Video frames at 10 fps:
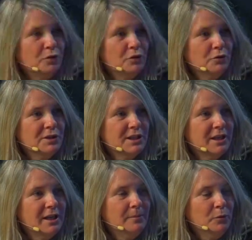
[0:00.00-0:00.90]
the long
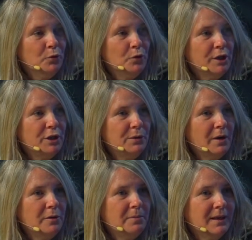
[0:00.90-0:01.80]
term, or are you
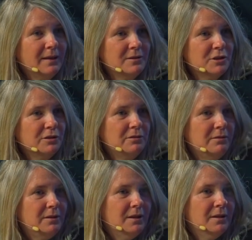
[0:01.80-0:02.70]
hoping
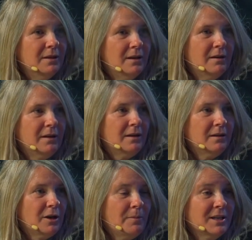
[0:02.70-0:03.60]
to
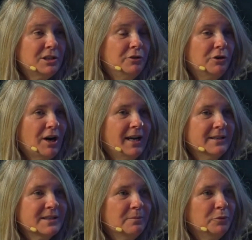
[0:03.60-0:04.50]
go back to
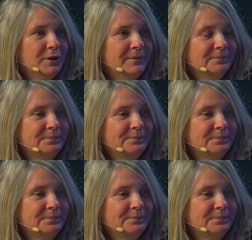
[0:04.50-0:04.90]
Ukraine at some point?